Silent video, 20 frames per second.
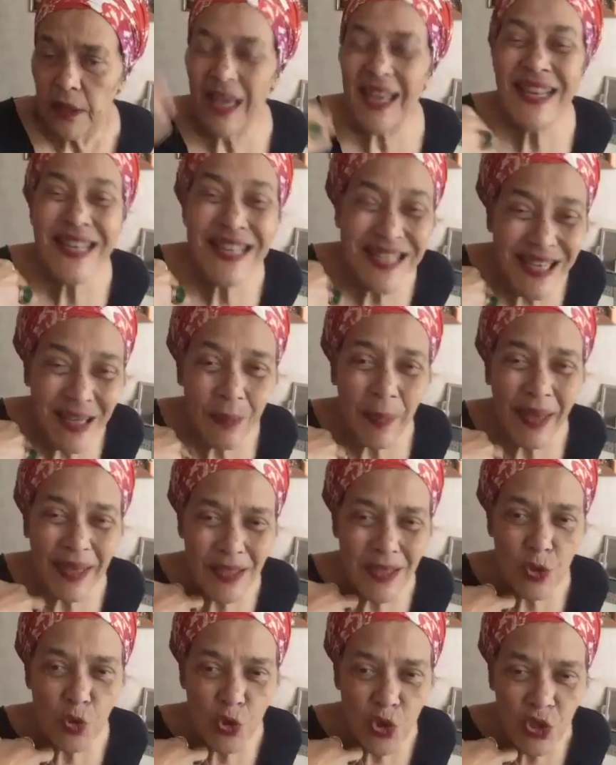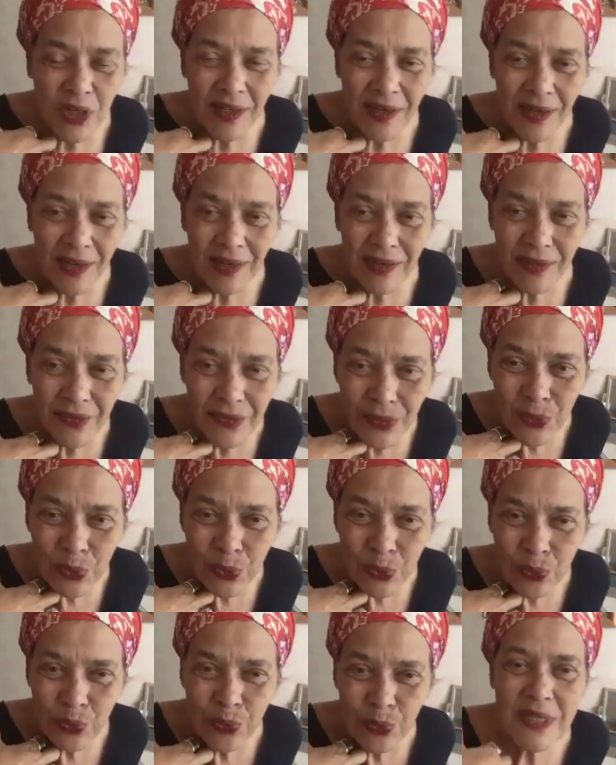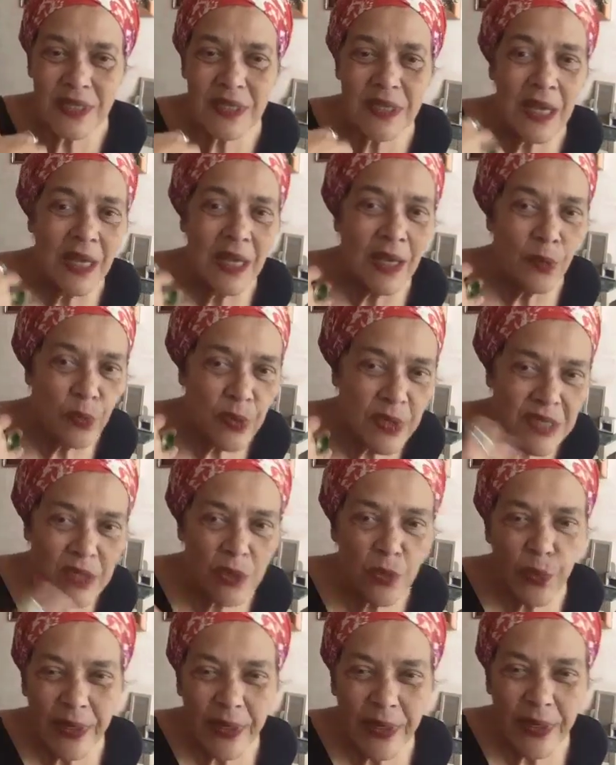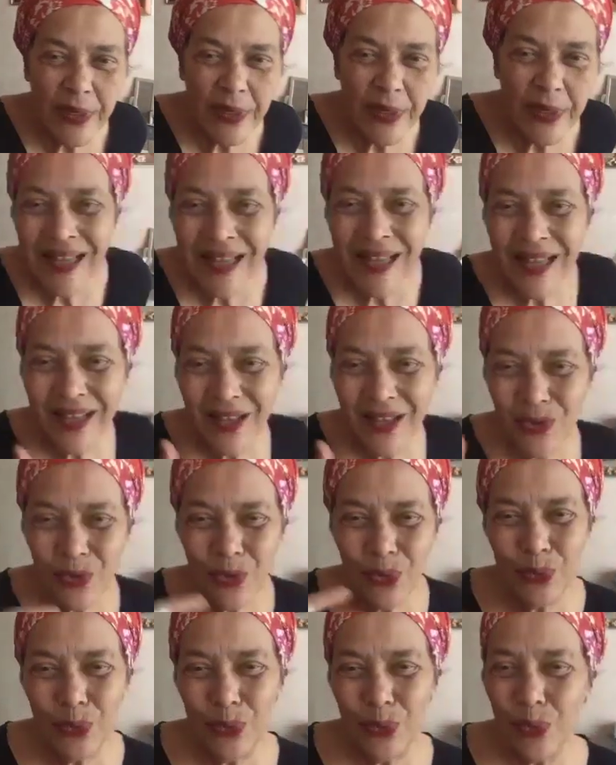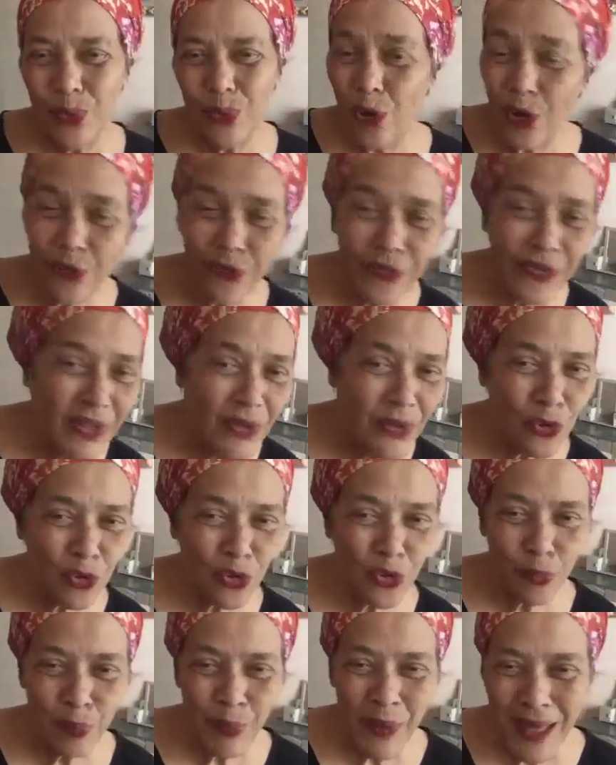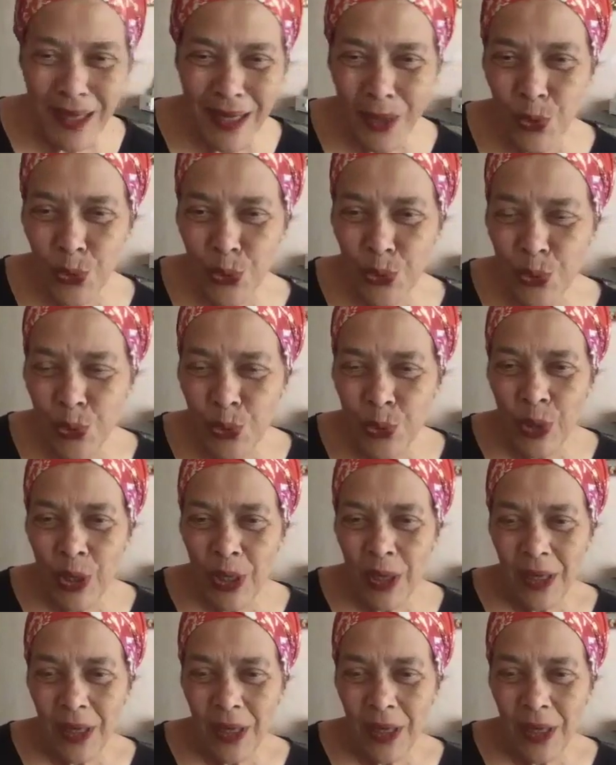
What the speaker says: intimate social life, with sweeten the coffee, the tobacco,